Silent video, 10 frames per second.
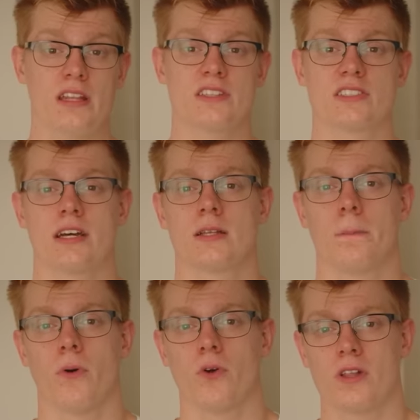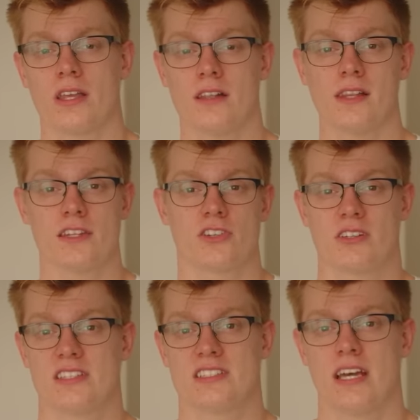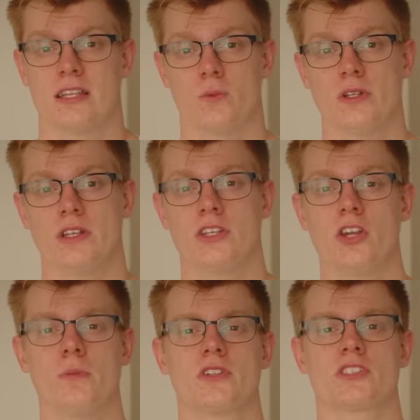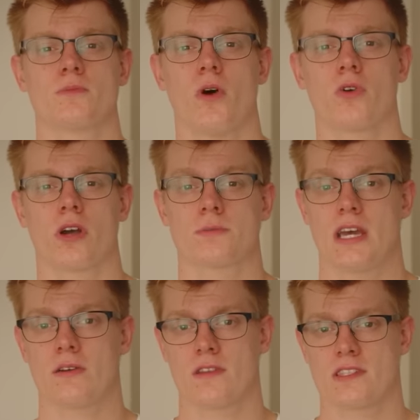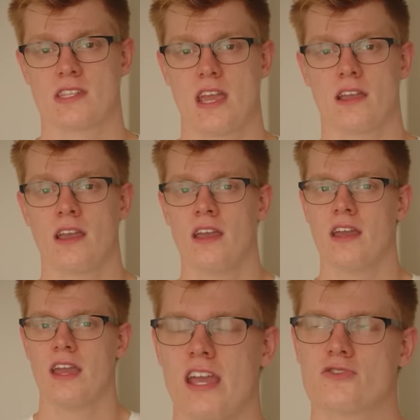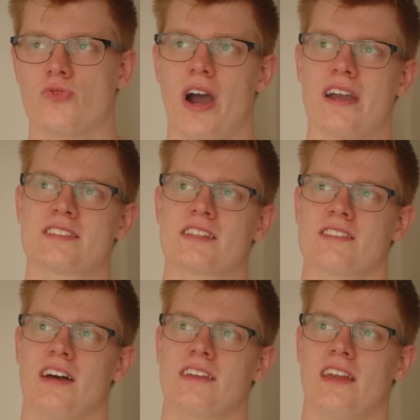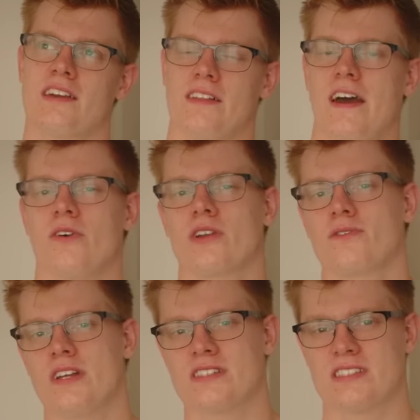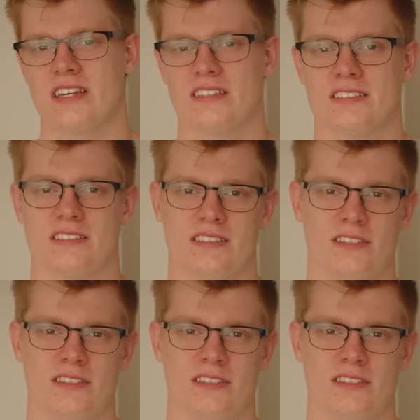he designed the bull, he allegedly said that when the human smoke comes out of this thing, it rises like a cloud of incense.